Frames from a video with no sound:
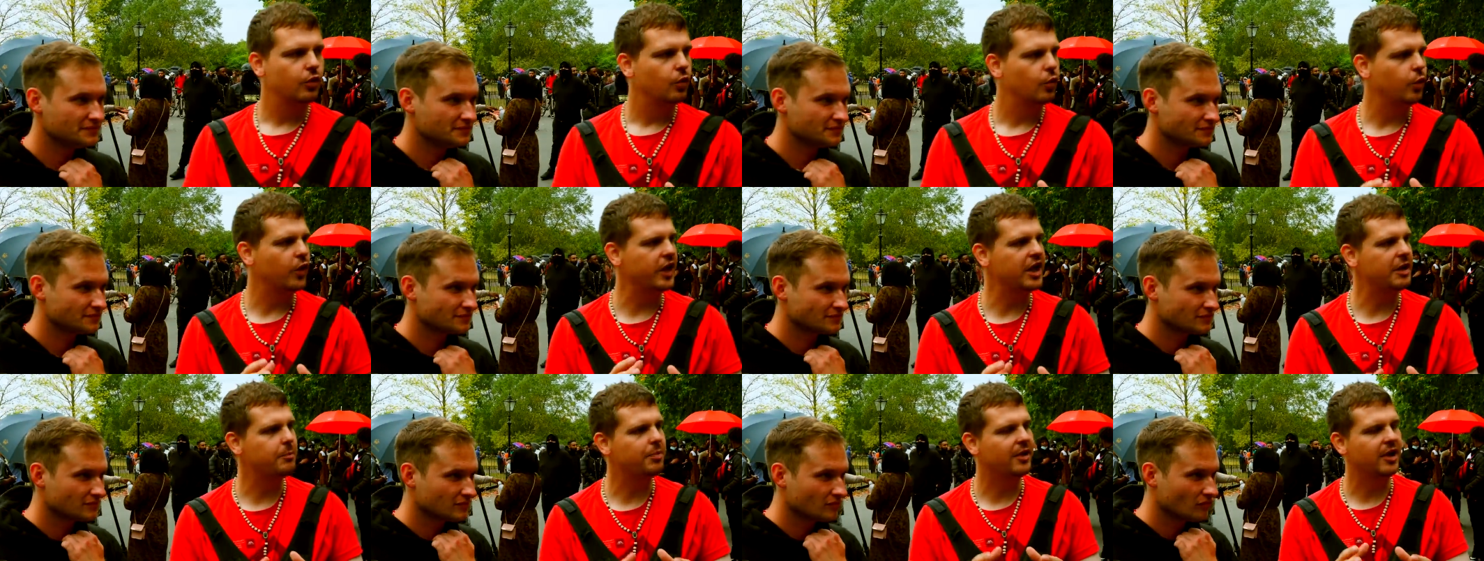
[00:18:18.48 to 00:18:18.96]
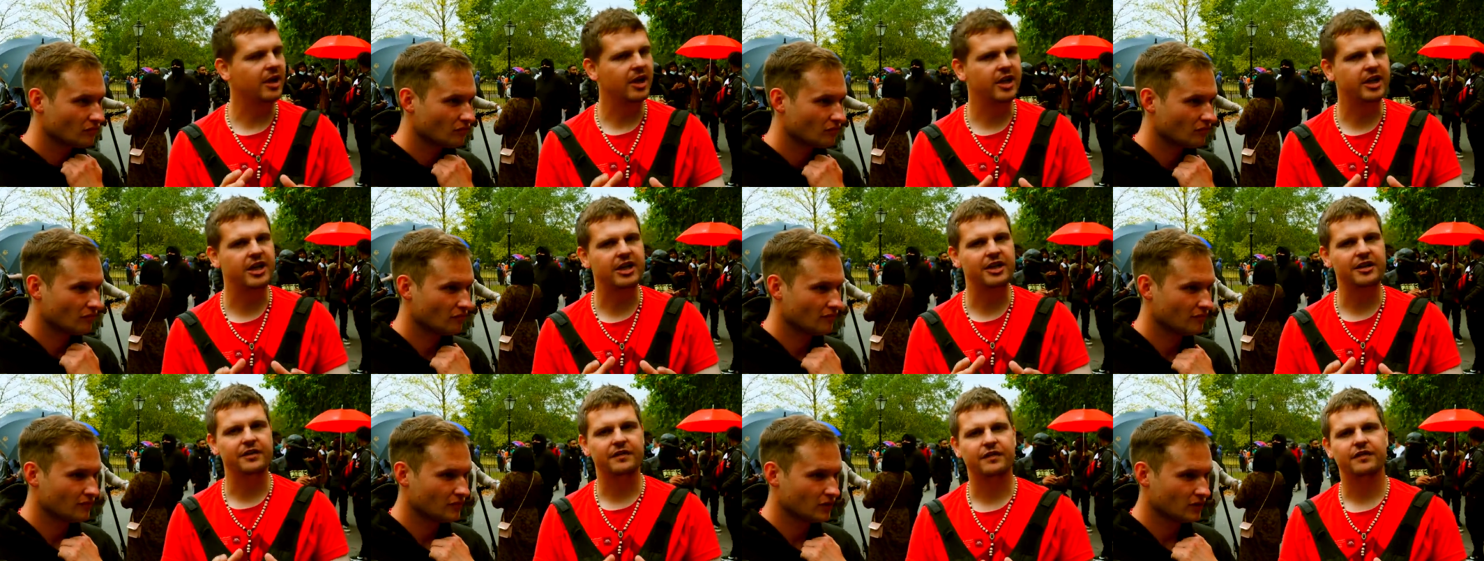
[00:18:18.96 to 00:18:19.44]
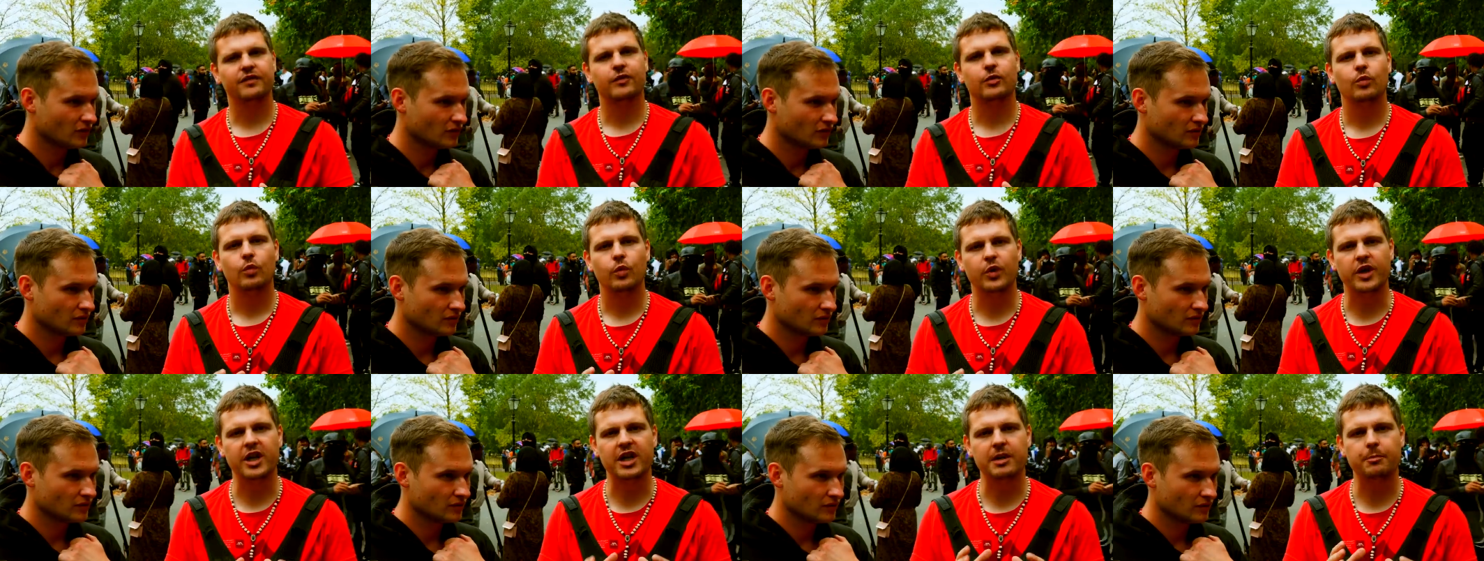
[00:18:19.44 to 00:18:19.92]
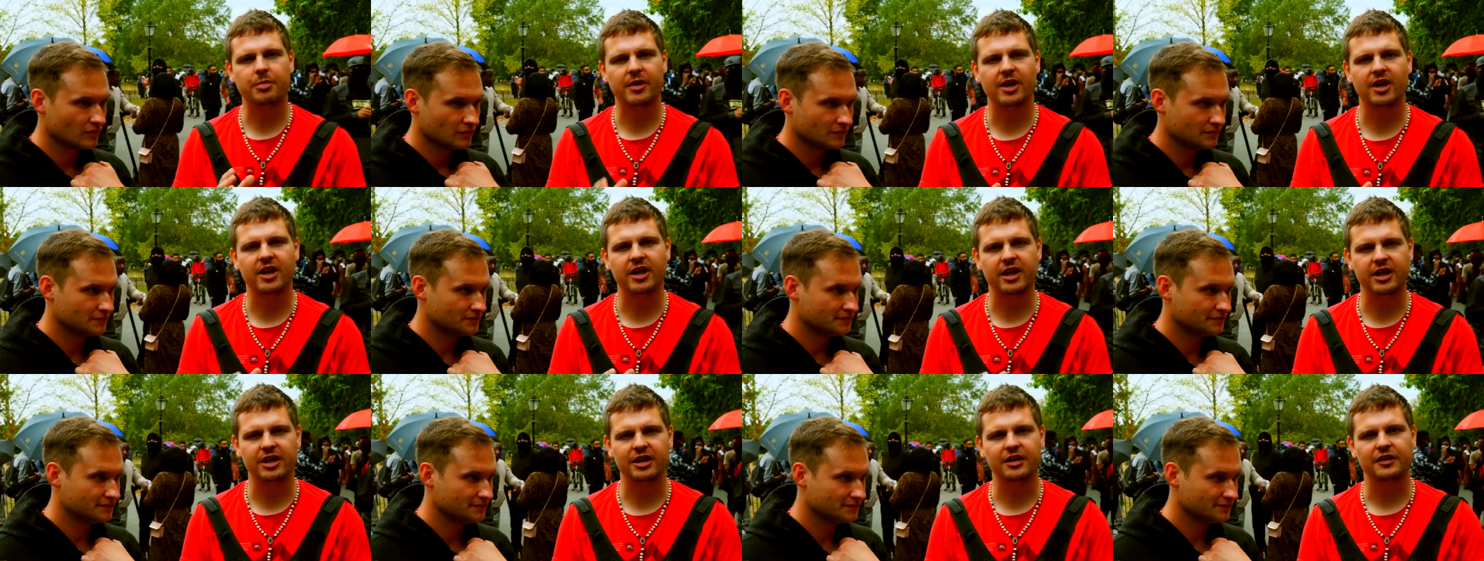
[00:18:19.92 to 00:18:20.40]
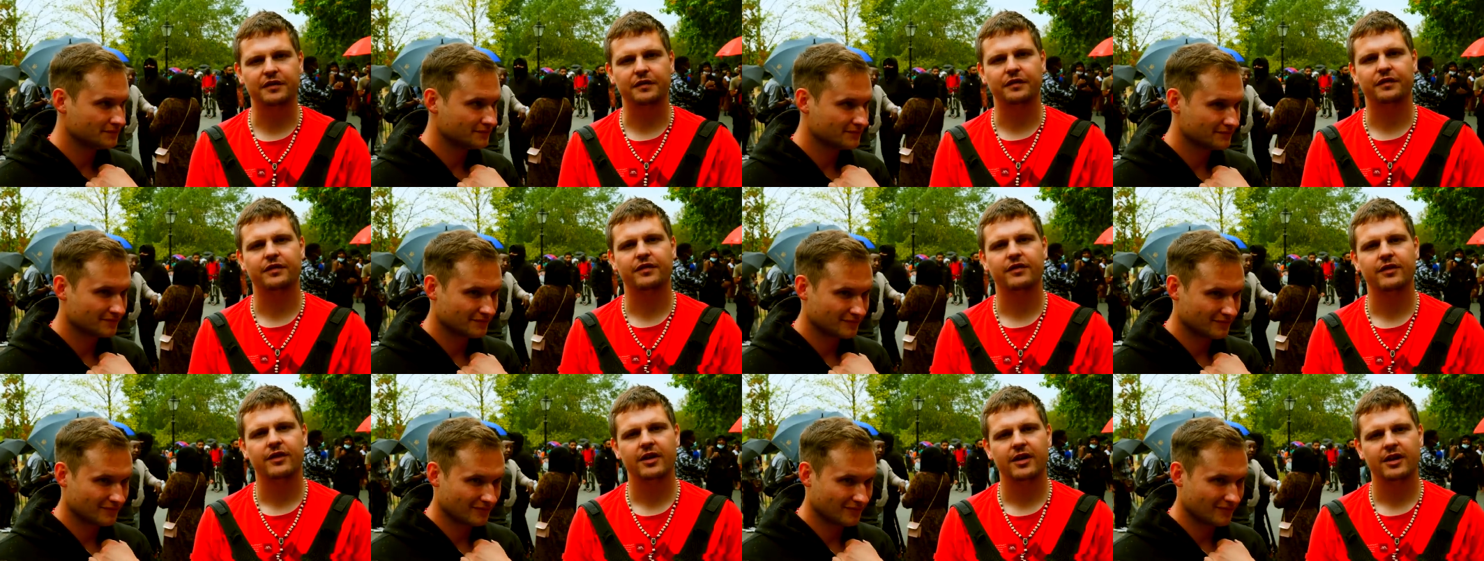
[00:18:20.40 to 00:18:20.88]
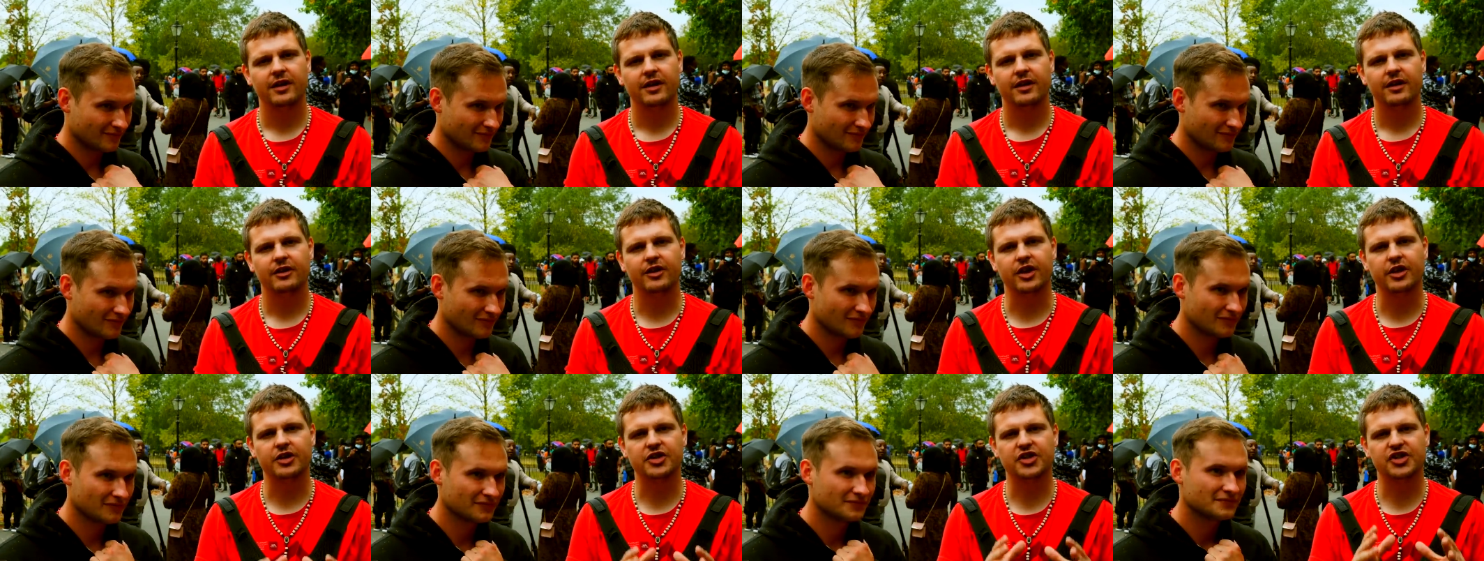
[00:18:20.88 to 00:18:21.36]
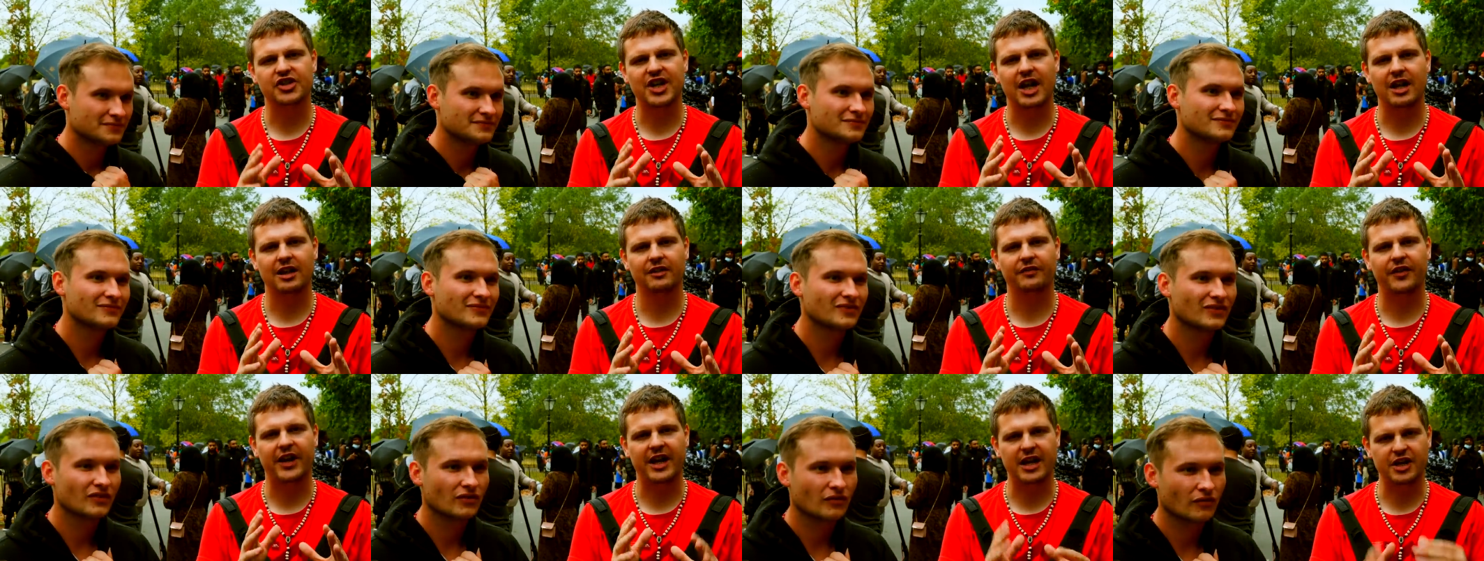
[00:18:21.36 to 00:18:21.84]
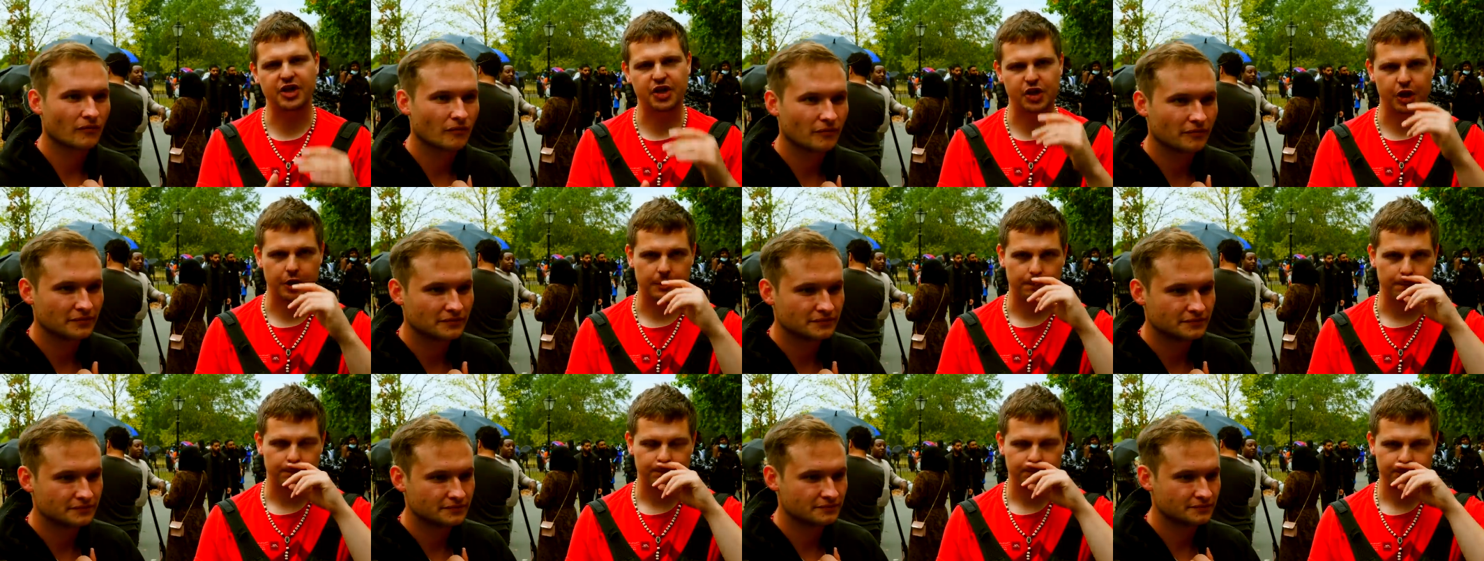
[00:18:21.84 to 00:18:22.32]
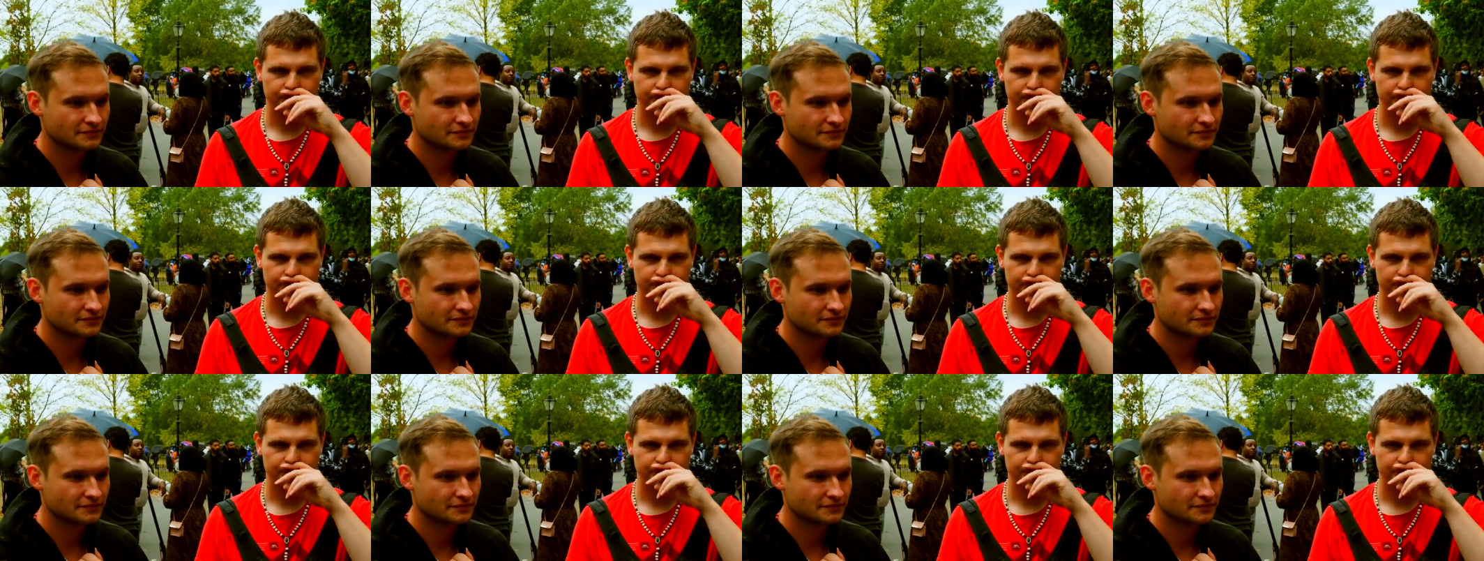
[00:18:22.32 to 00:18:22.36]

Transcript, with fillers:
Speaker 1: we believe, we believe that salvation,